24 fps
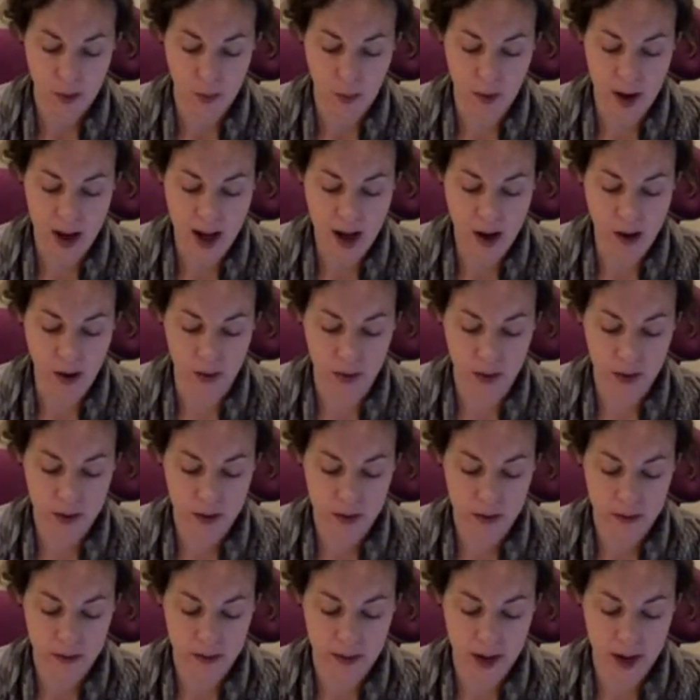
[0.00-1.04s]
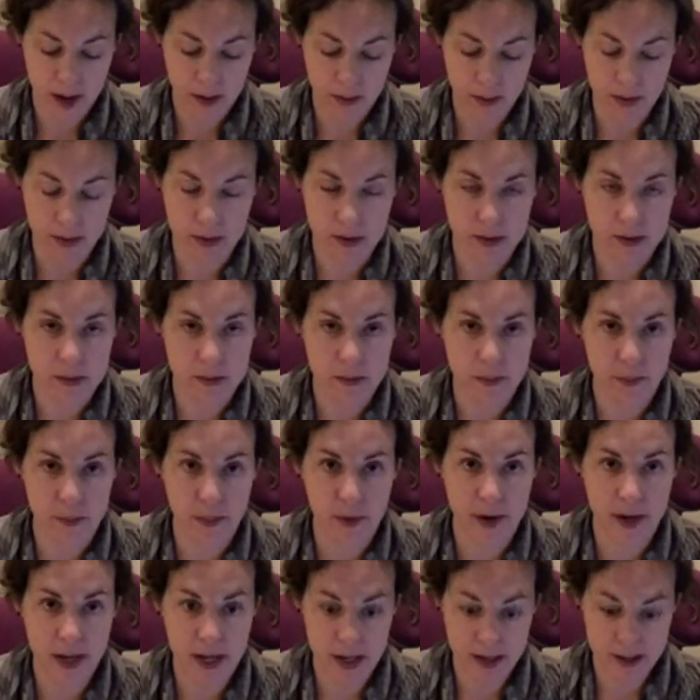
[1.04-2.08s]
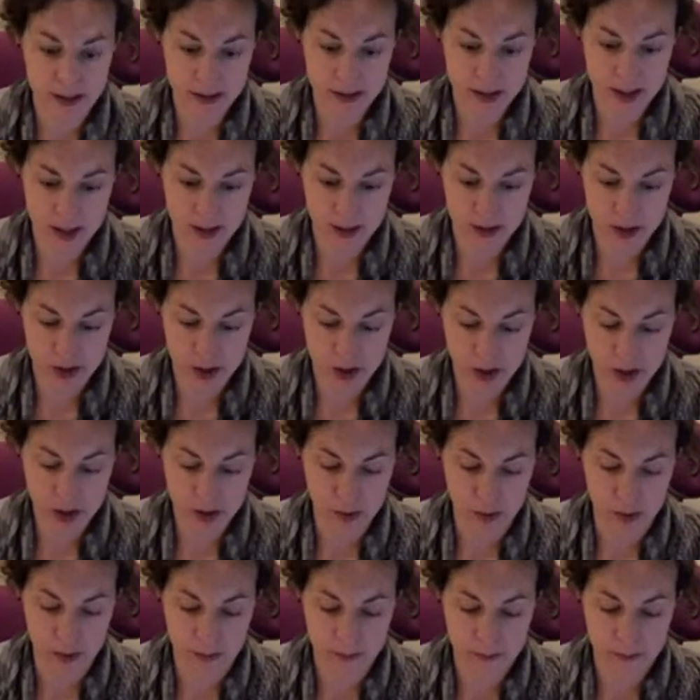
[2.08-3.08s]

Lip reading: Wow, that was pretty intense too.